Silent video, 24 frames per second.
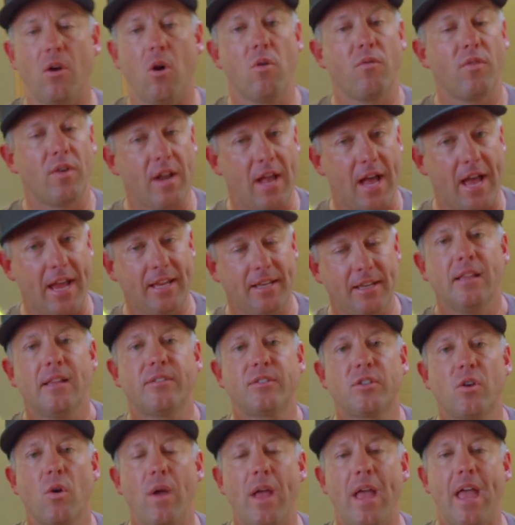overnight,
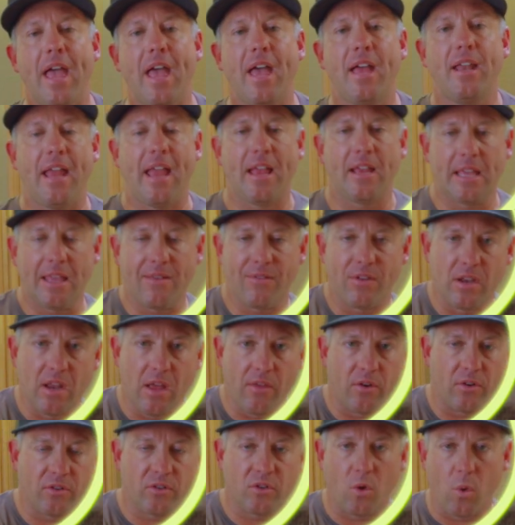let's go ahead and give
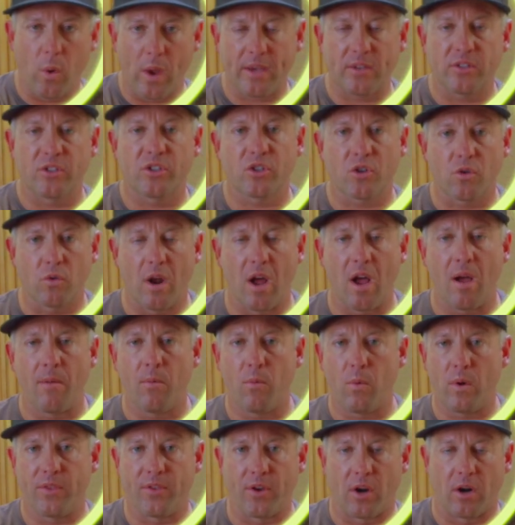another quick
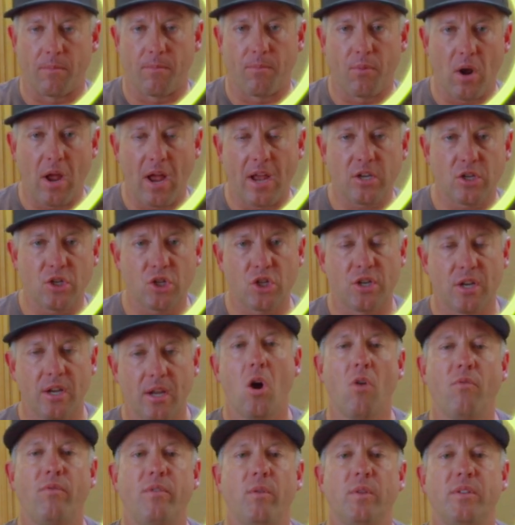scrub with our brush.
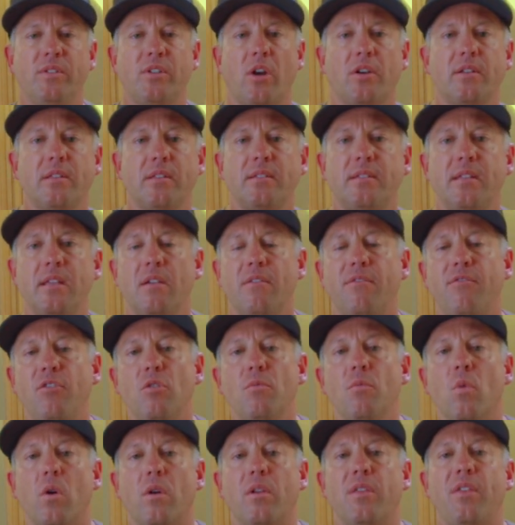Hopefully we start to see a
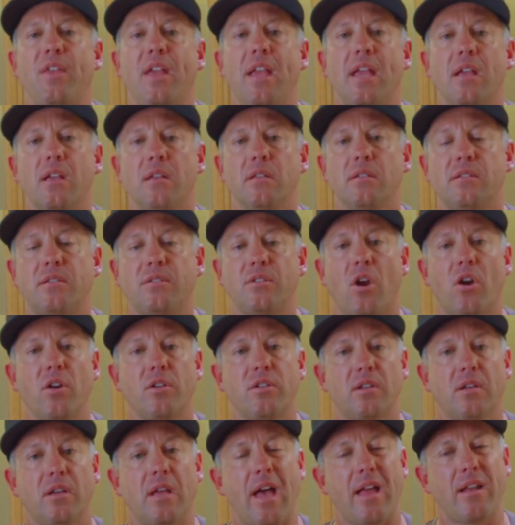few more things
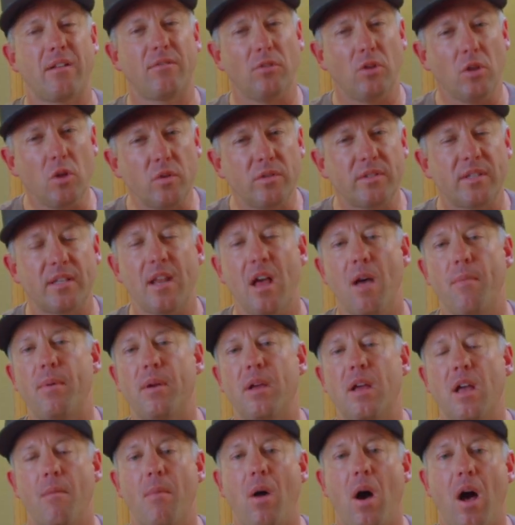start to kind of loosen up
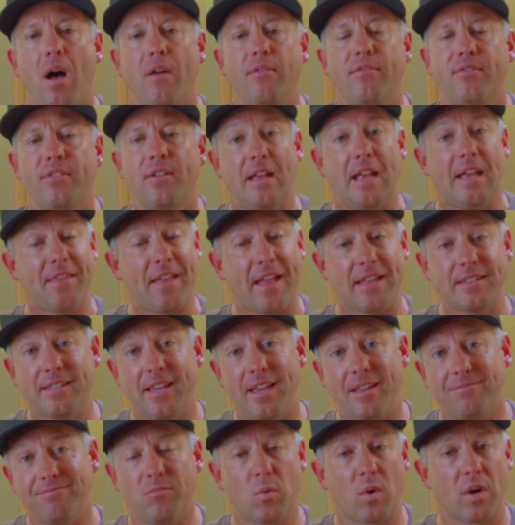and come off. And that's
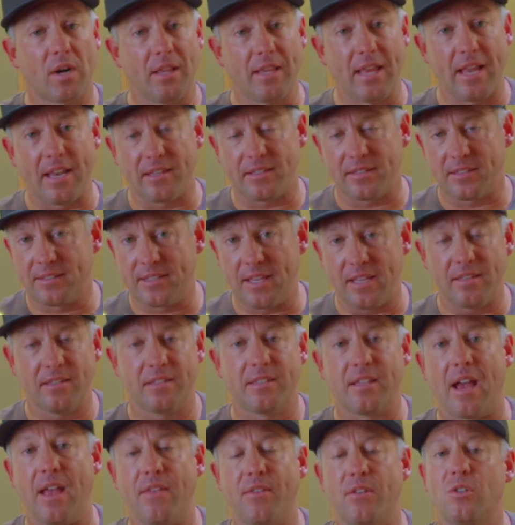it. We're gonna let it sit
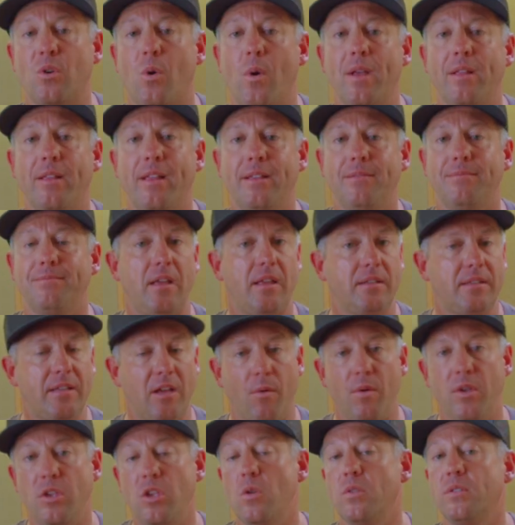inside the toilet
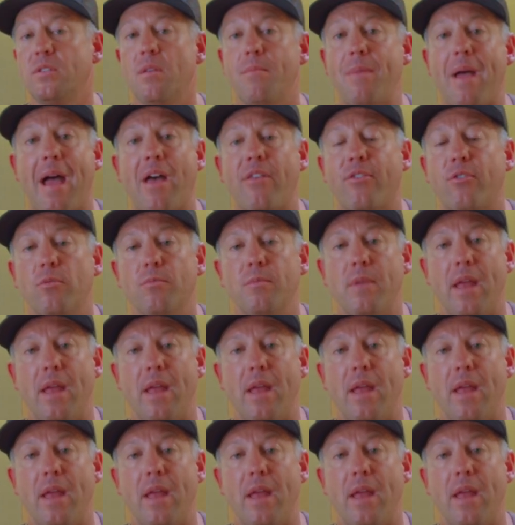until we use the bathroom